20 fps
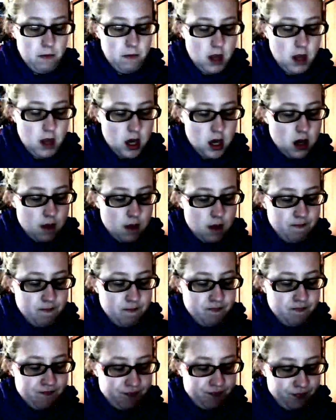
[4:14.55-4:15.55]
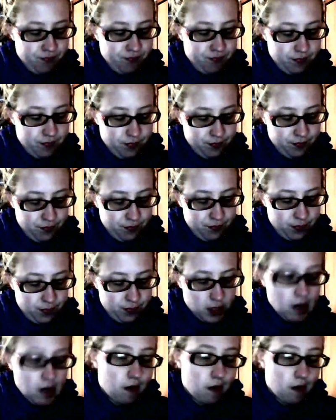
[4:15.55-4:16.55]
and the
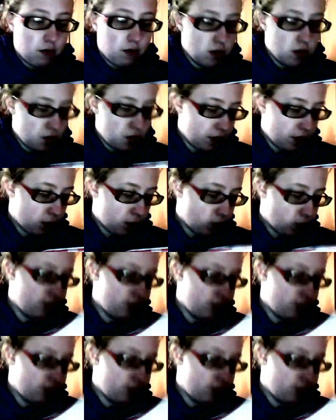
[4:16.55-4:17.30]
cover is really cool.